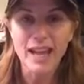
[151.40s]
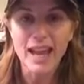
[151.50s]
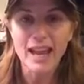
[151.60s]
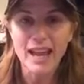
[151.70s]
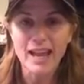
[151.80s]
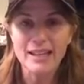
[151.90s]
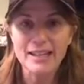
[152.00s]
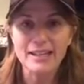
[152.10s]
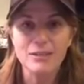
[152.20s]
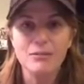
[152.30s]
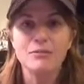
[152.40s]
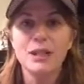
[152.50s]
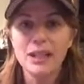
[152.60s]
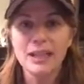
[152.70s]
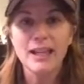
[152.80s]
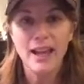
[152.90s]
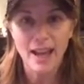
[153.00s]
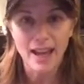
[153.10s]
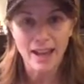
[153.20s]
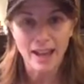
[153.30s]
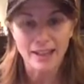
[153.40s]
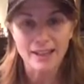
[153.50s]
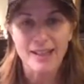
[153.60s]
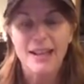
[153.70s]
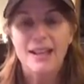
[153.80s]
And you really can